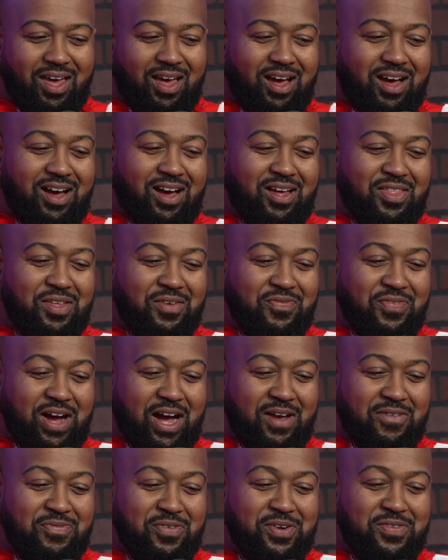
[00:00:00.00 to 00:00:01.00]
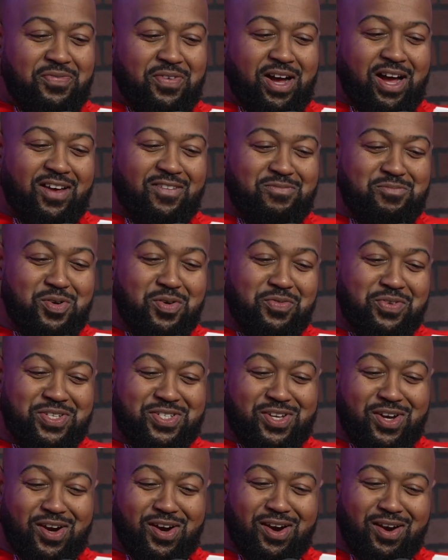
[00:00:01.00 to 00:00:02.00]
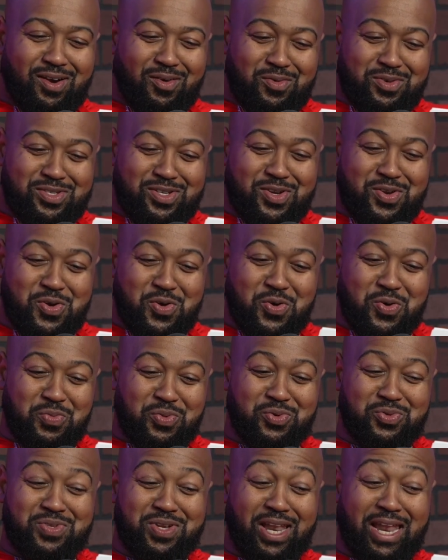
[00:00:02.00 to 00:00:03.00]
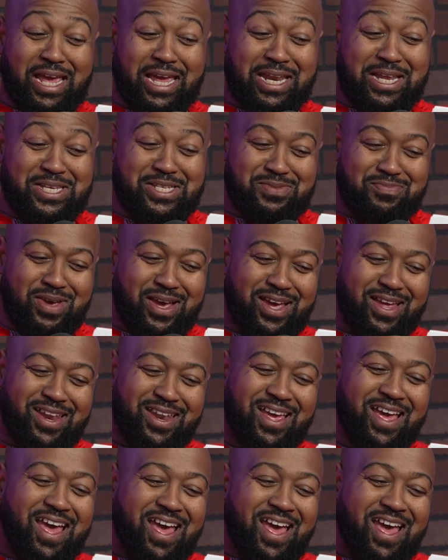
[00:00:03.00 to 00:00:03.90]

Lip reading: The 5'5" movie star was a notable ladies' man,